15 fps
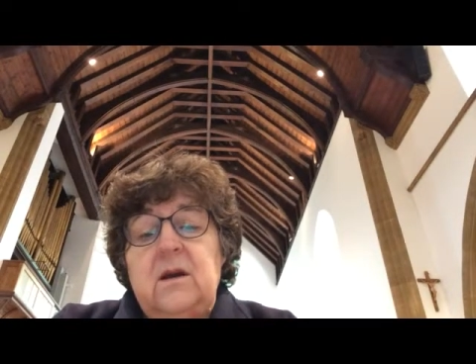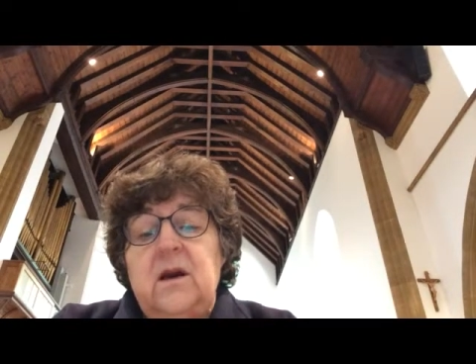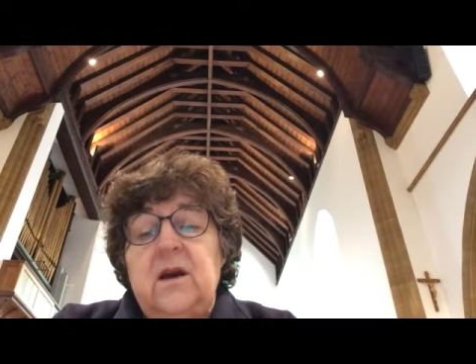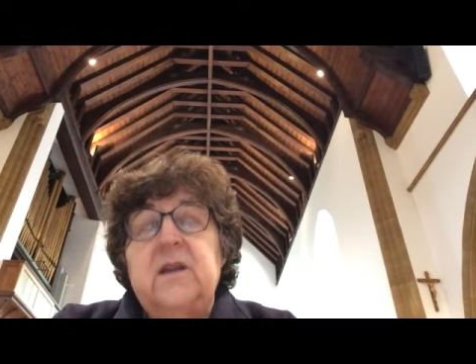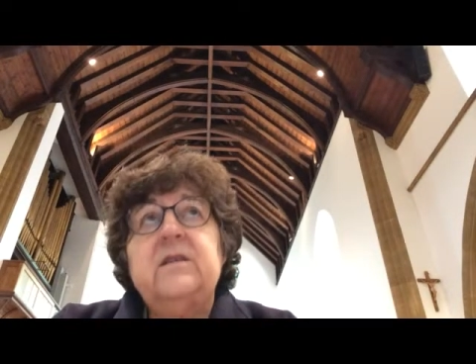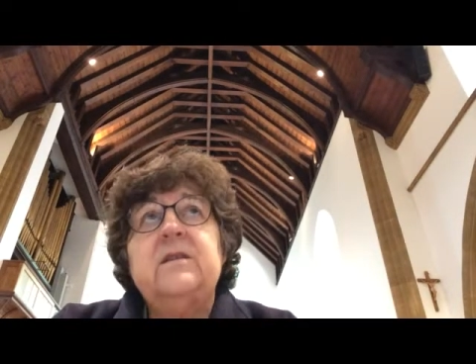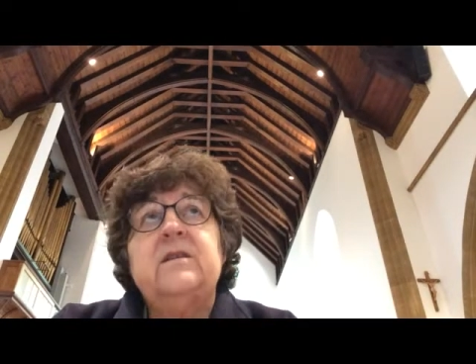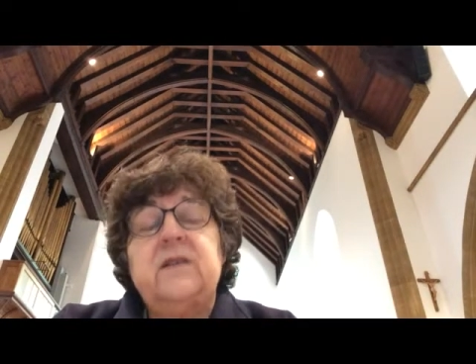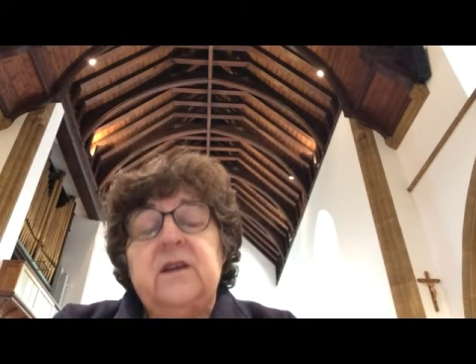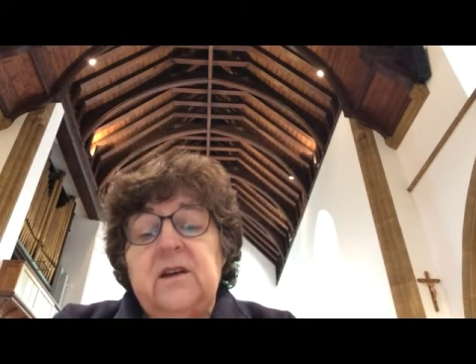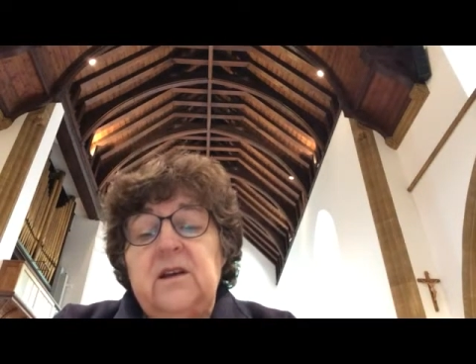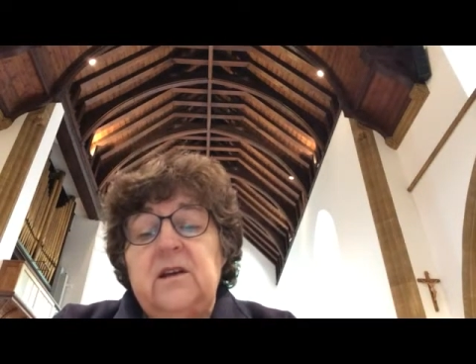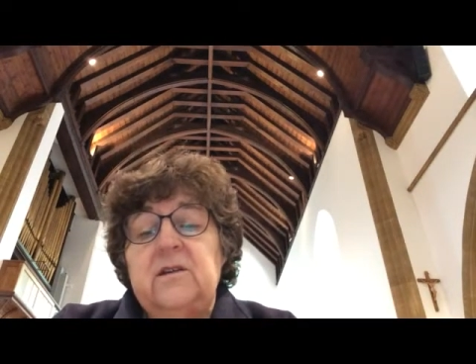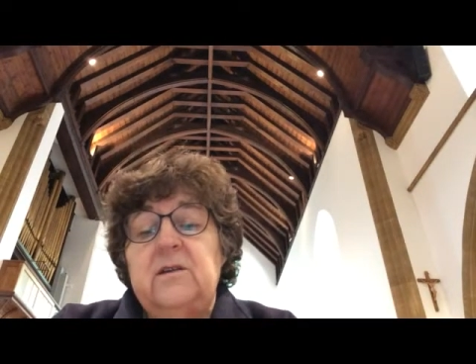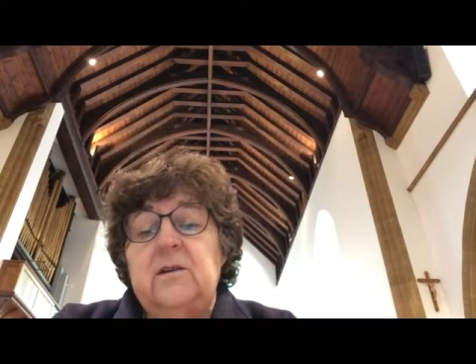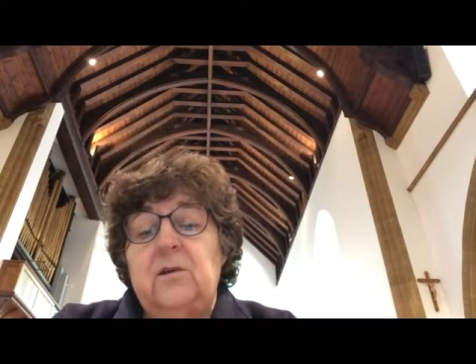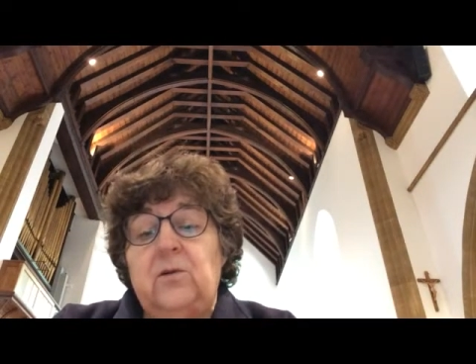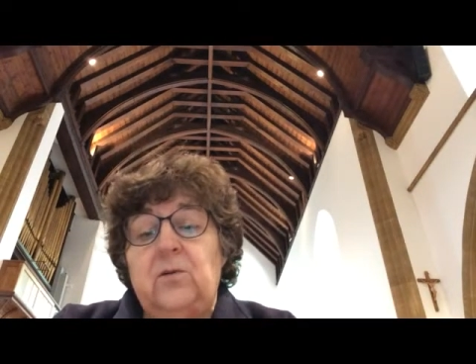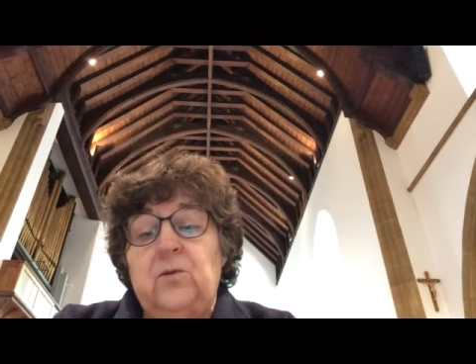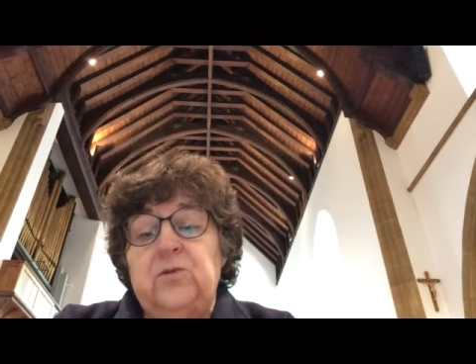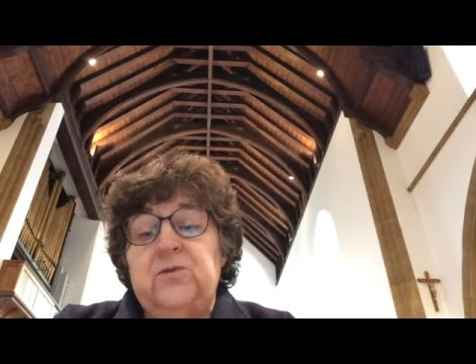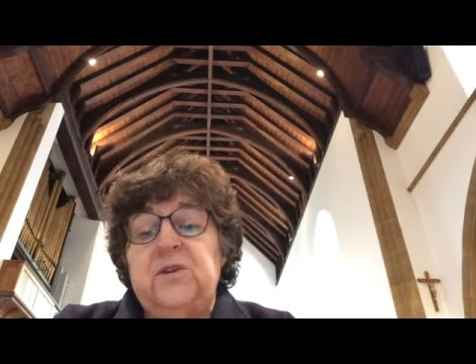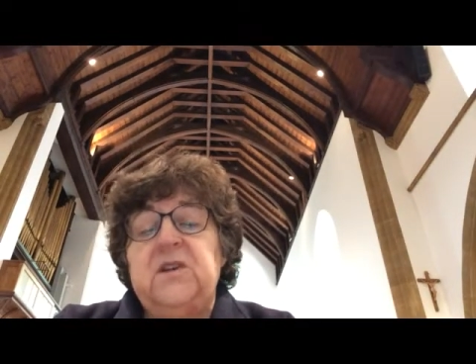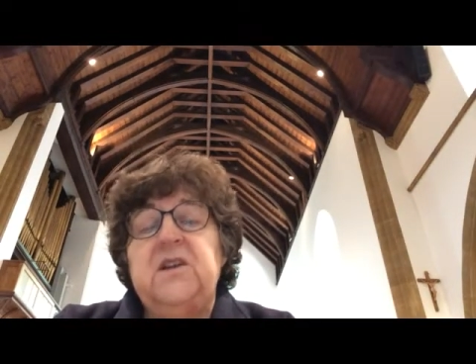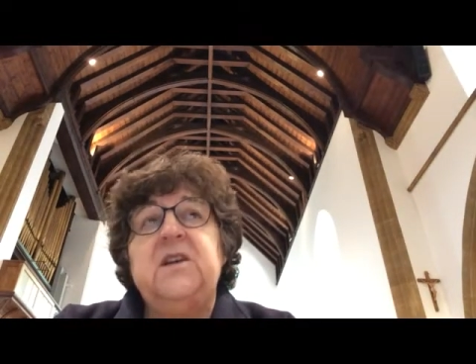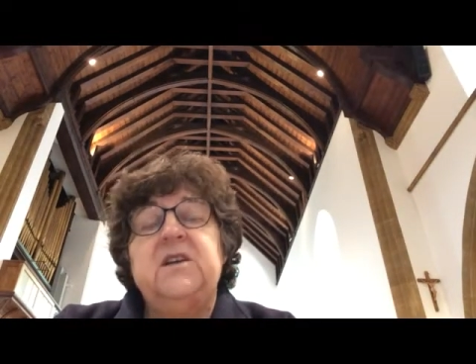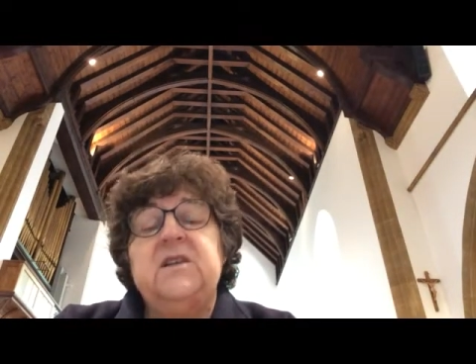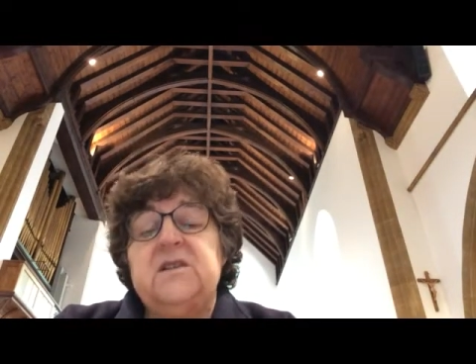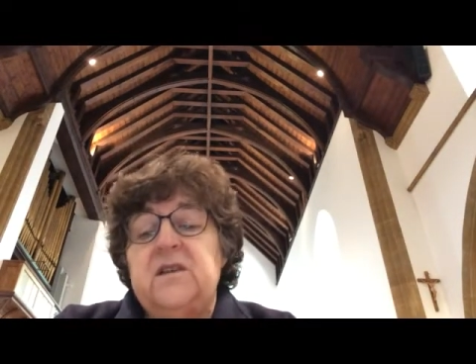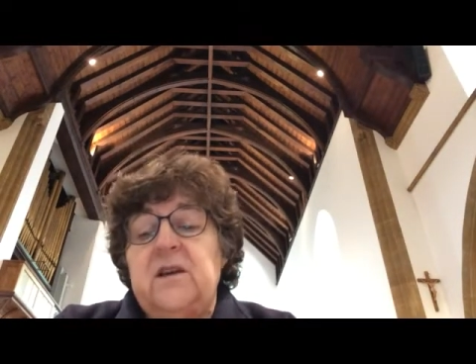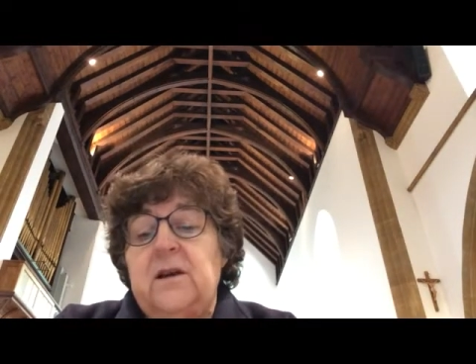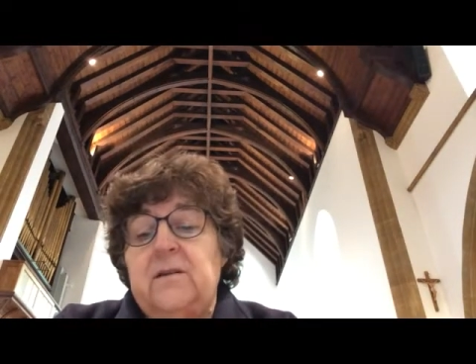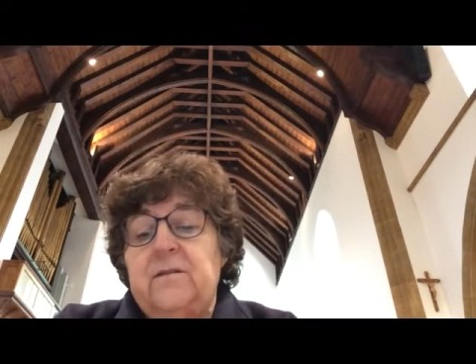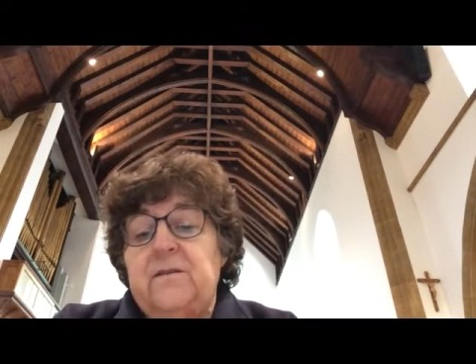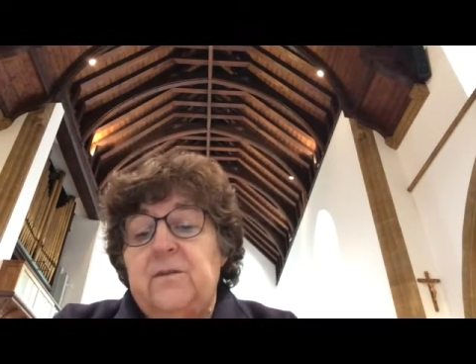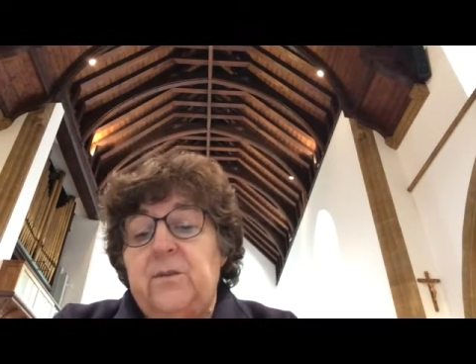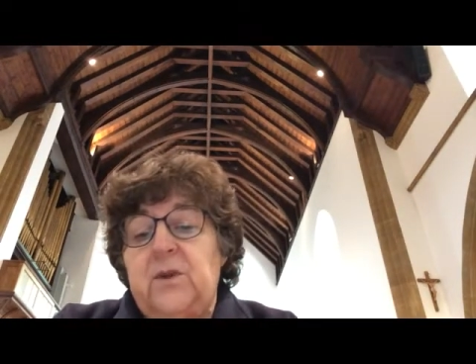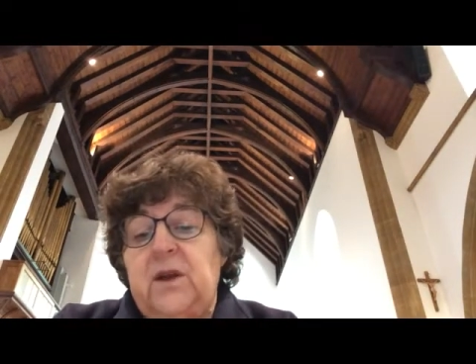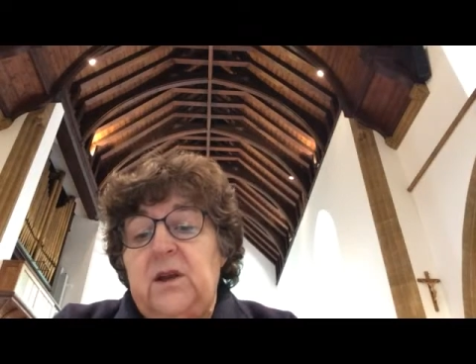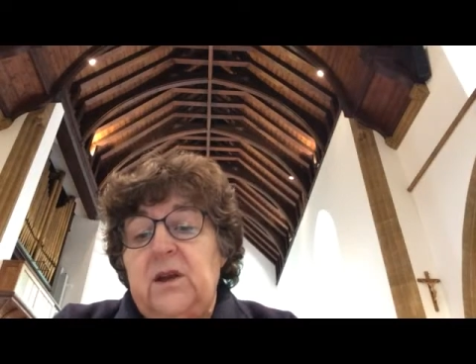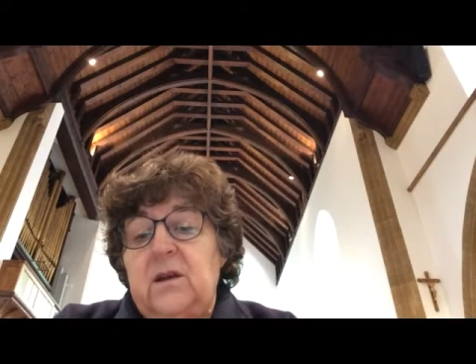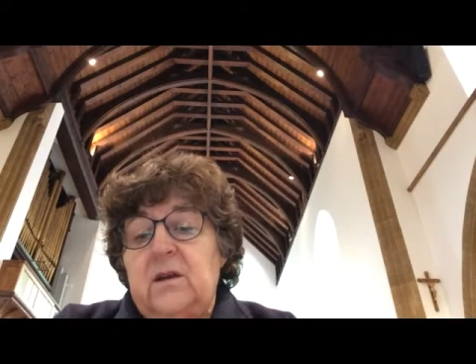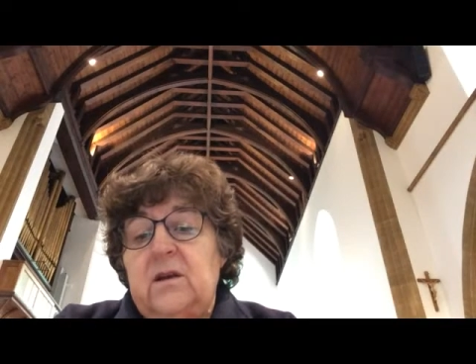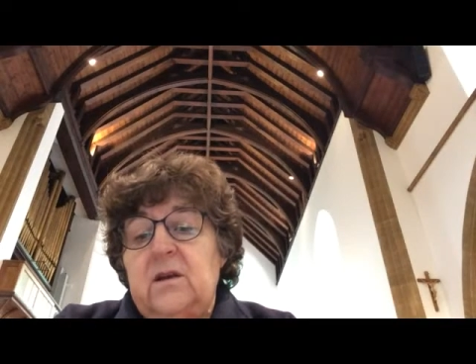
I thank the Lord that He is there for me